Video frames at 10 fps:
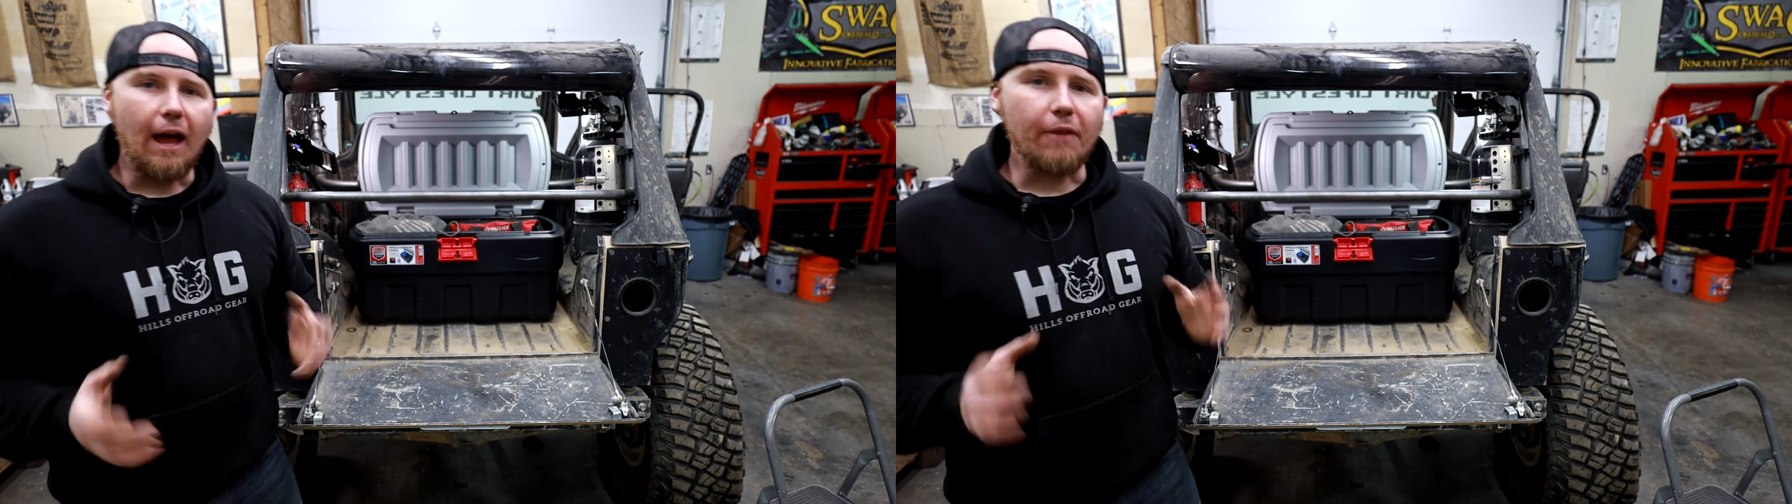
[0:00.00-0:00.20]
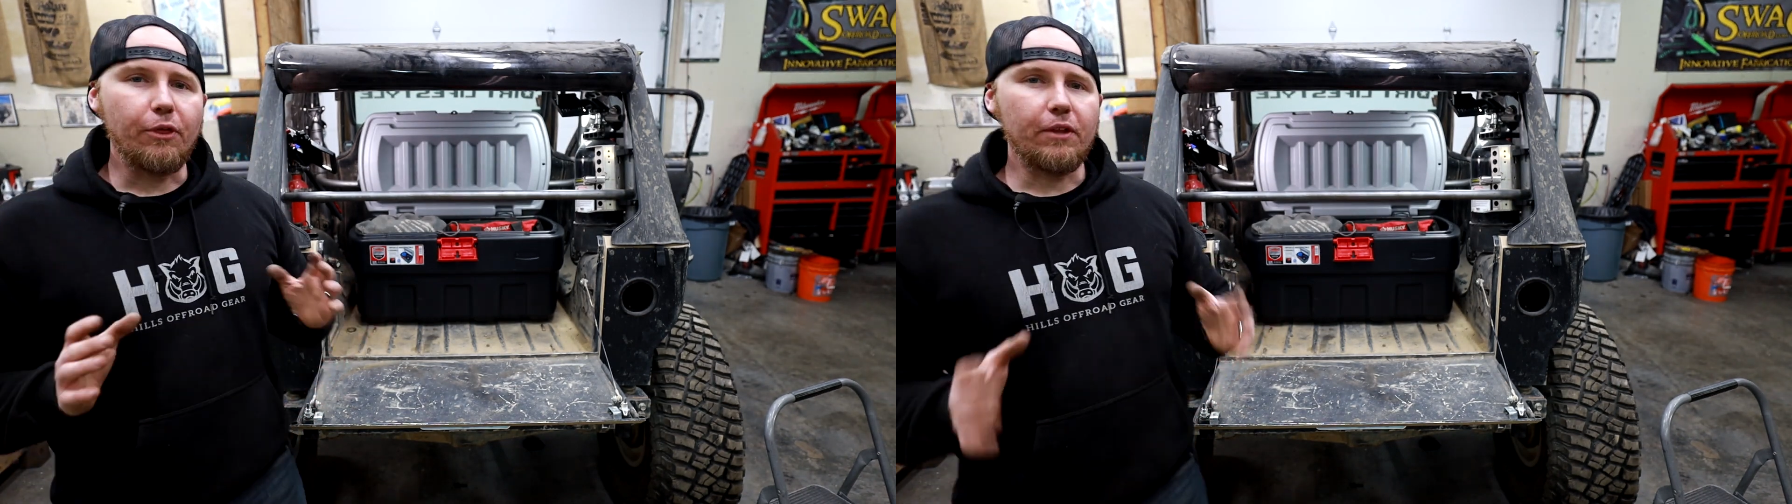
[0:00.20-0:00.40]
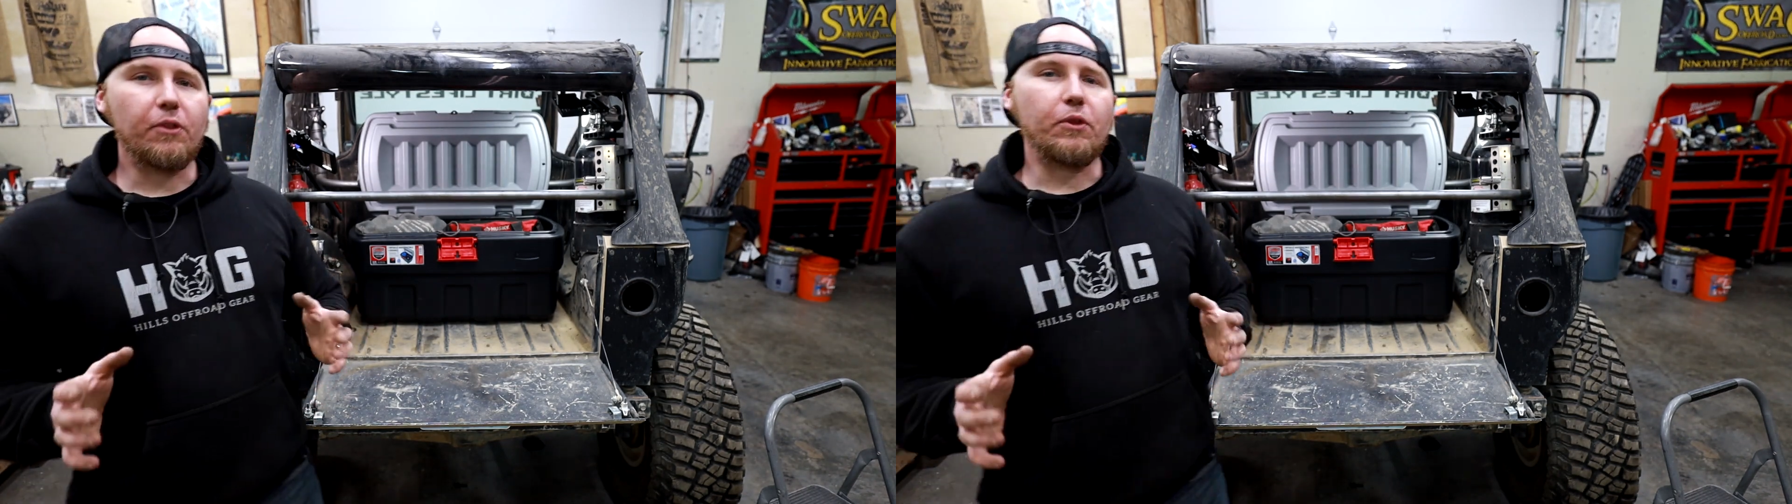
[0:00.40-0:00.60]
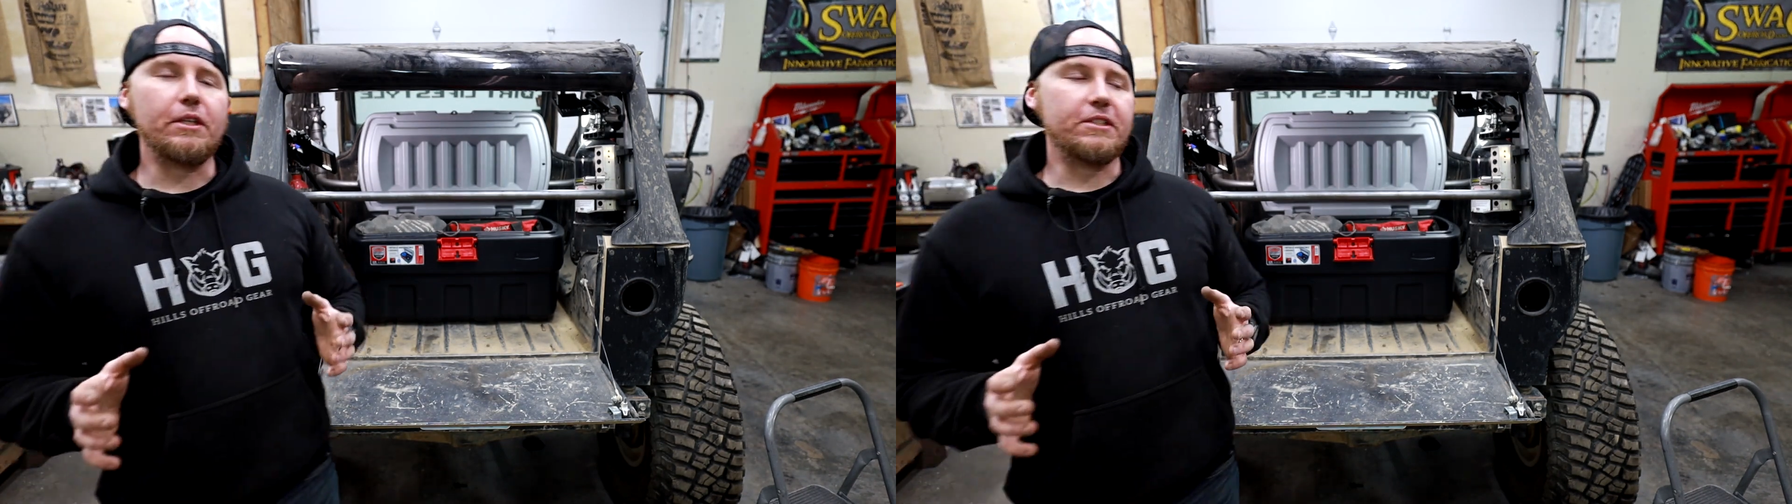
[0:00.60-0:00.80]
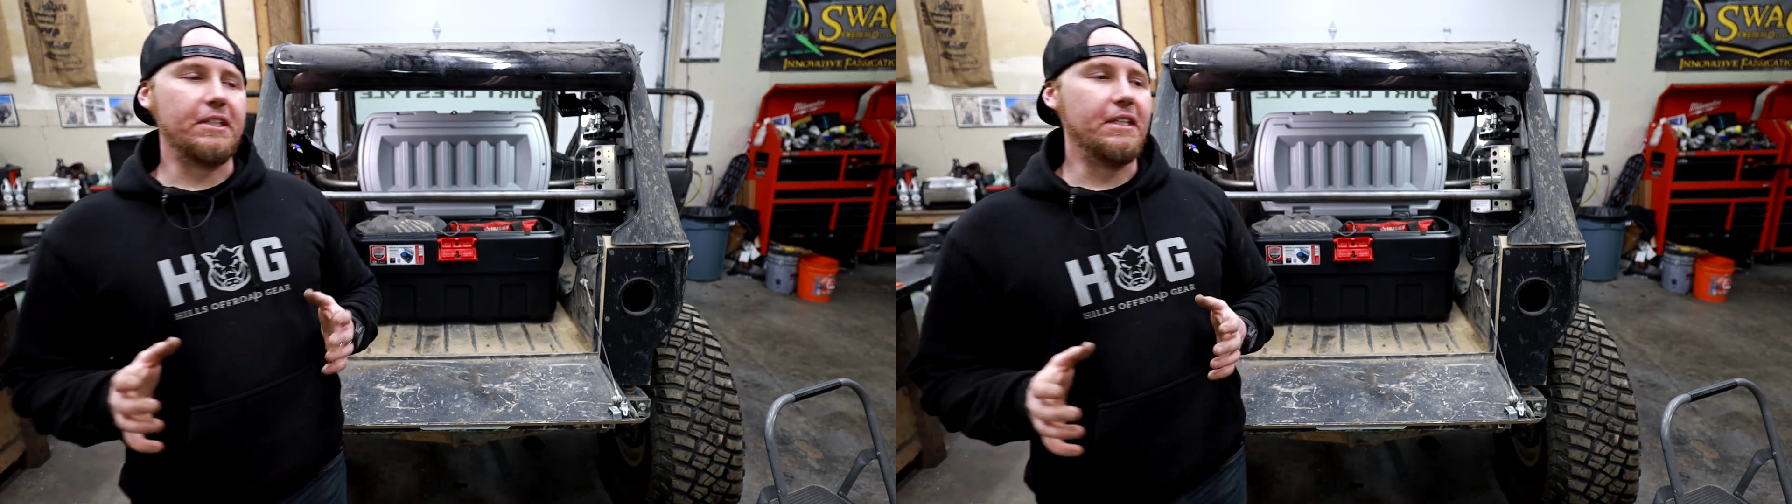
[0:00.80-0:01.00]
I think that
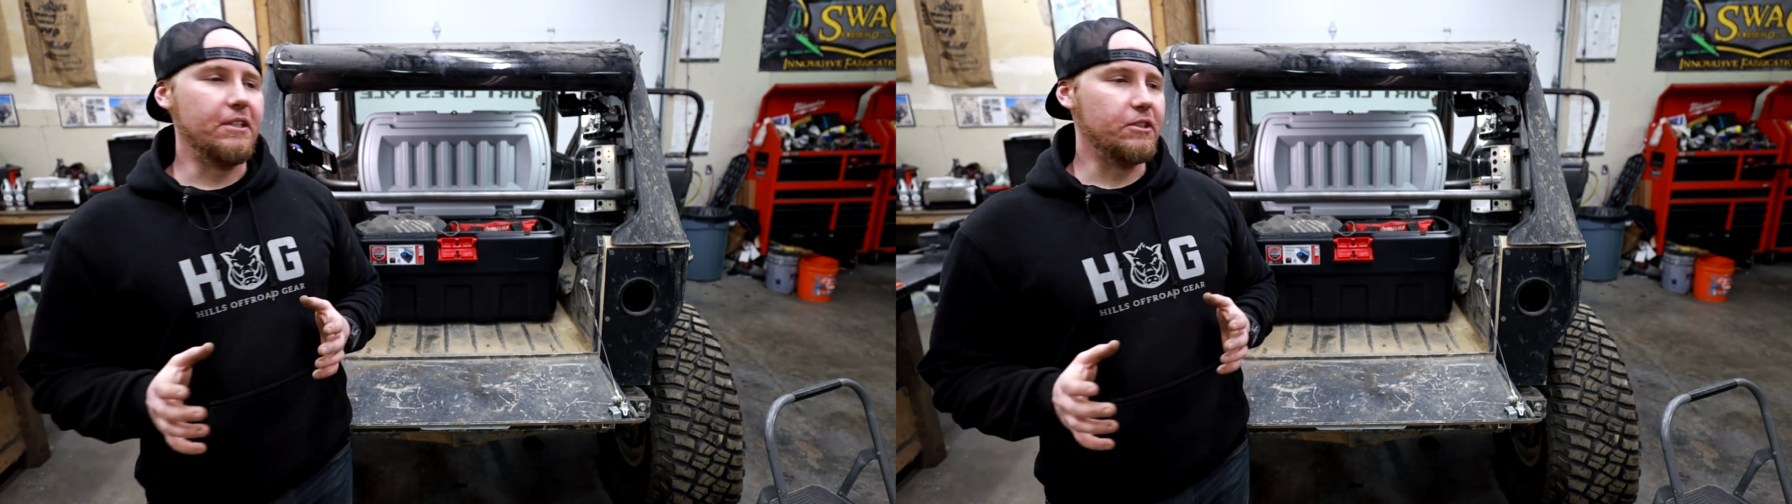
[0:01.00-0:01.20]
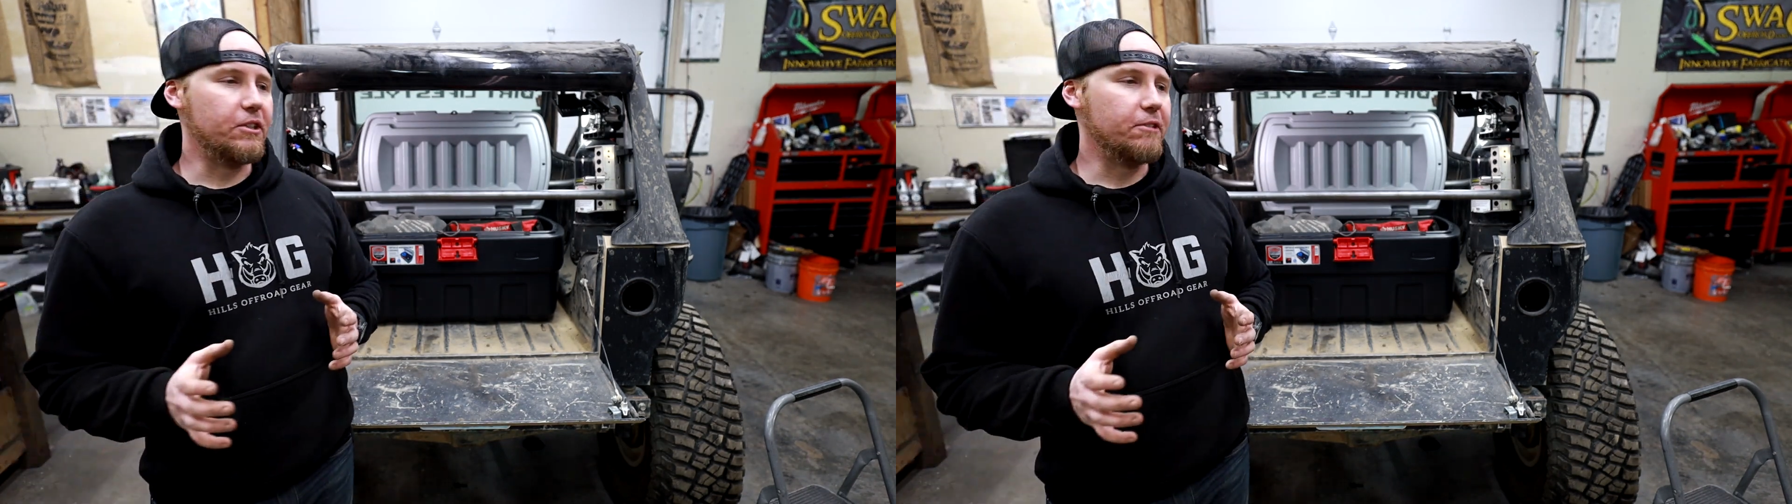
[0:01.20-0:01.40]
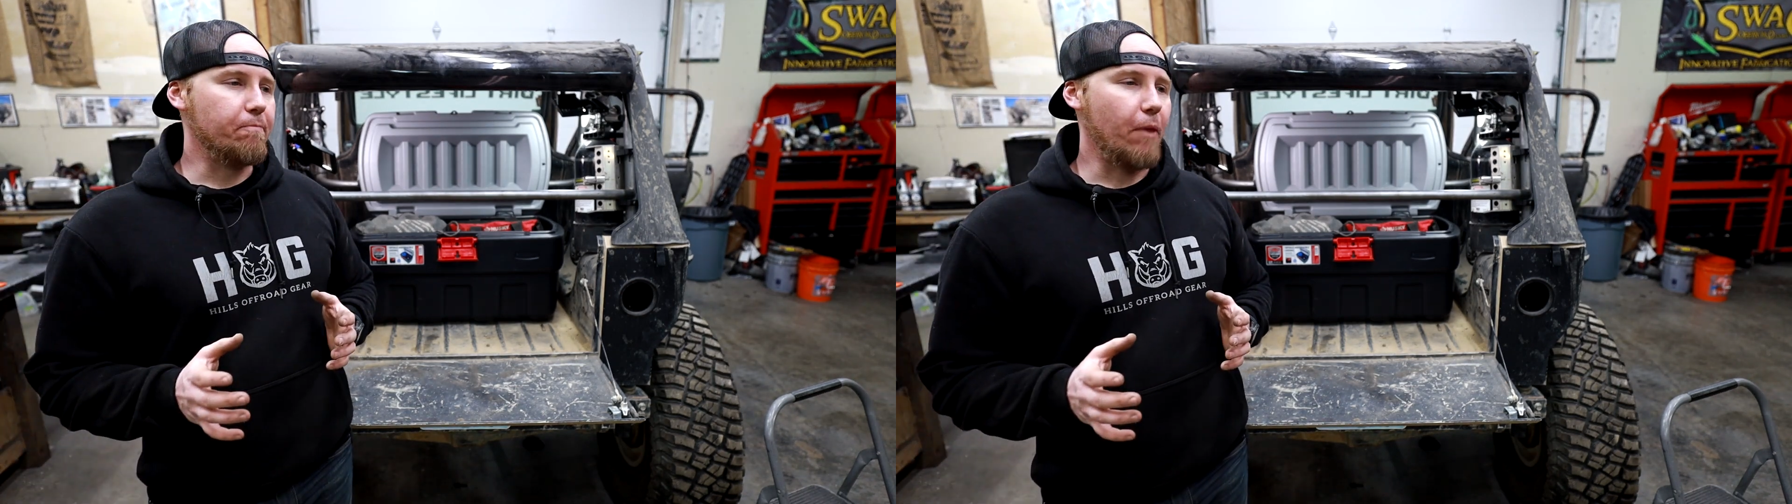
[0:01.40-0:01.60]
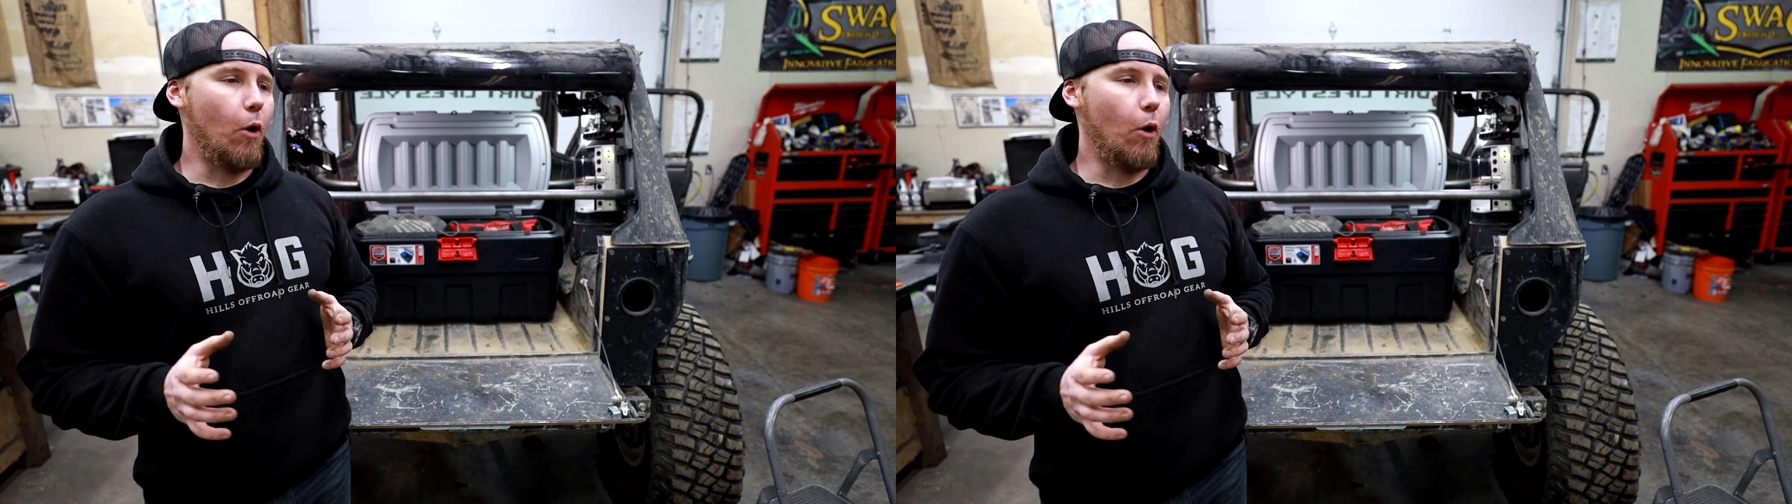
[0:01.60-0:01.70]
this is